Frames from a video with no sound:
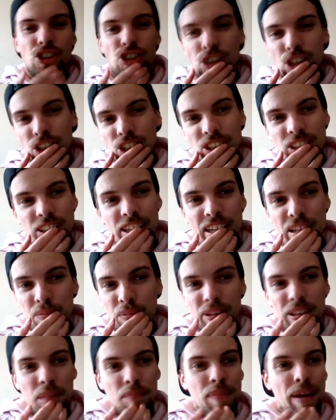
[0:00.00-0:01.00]
just
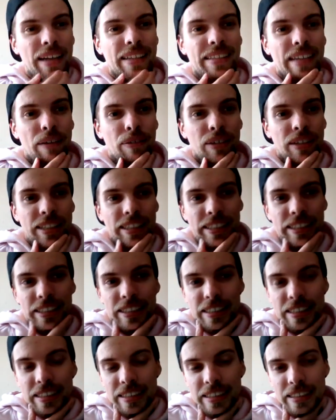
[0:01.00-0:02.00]
yet, but it might
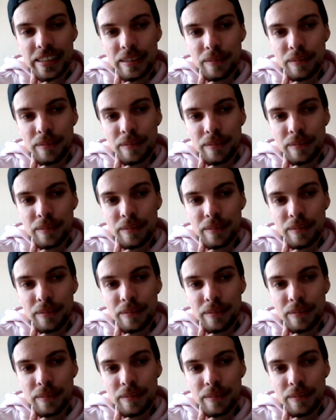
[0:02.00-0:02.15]
definitely